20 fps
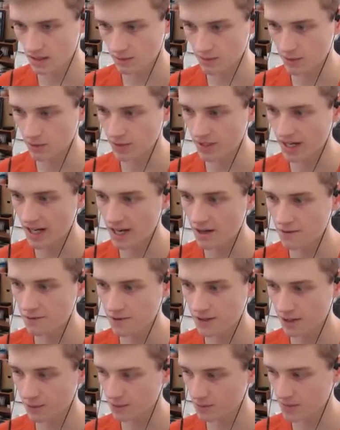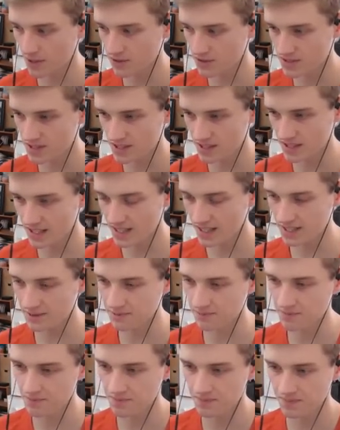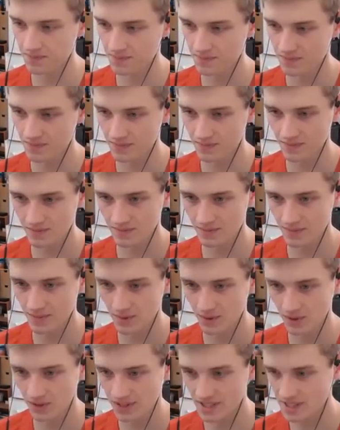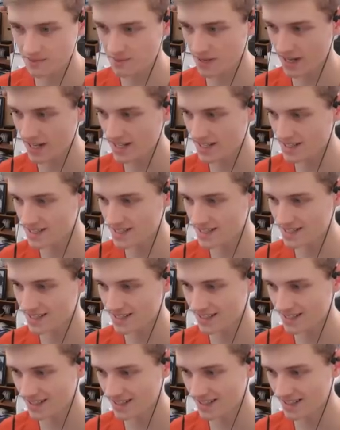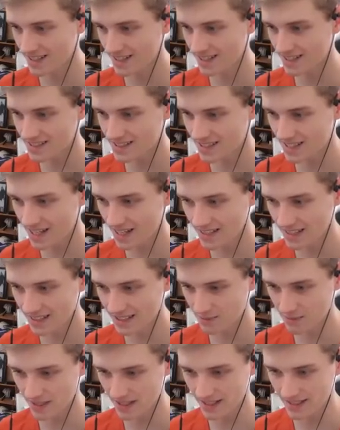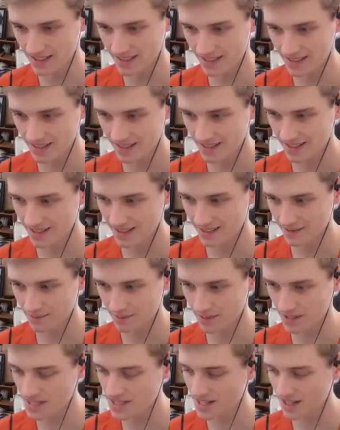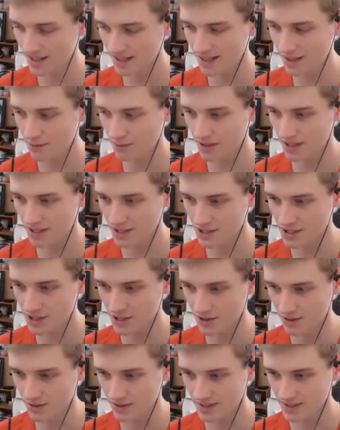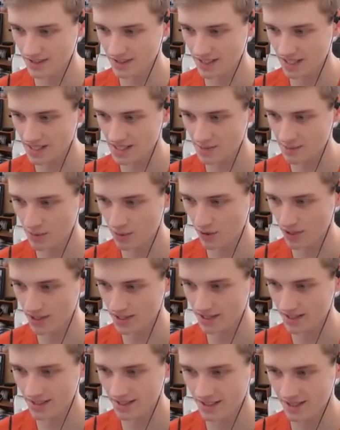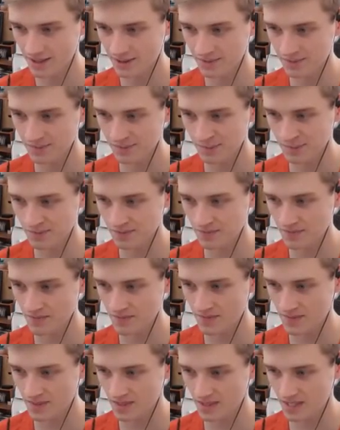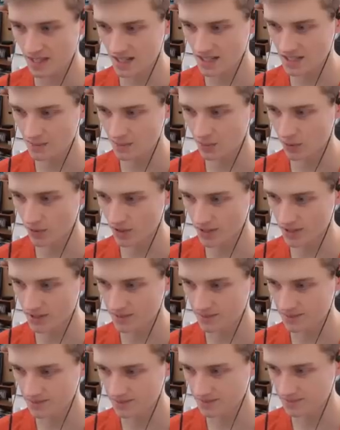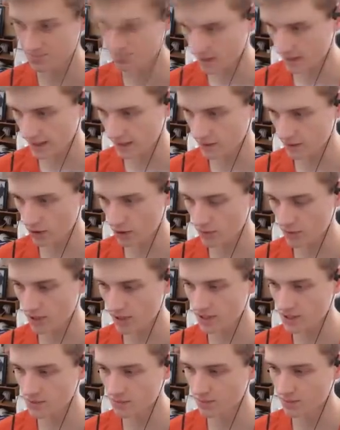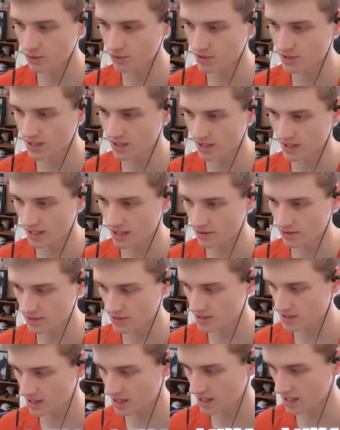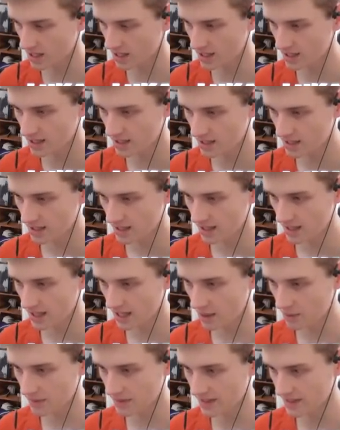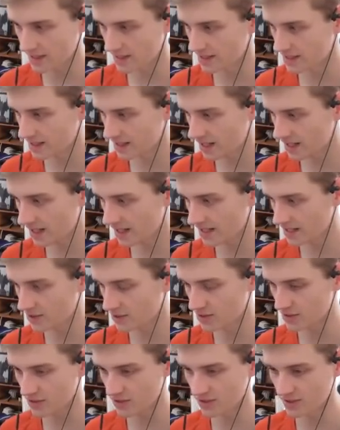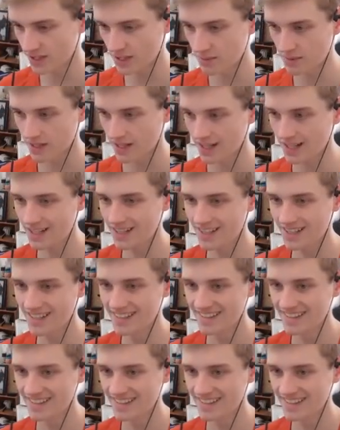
Oh, we're only halfway up the mountain, damn. Bro, all this pace. It's killing me. Why it's killing everyone else too. That's the point. That is the point. Okay, there we go. I'm gonna get some blue gel now, because, uh, I mean, I ain't looking good, am I?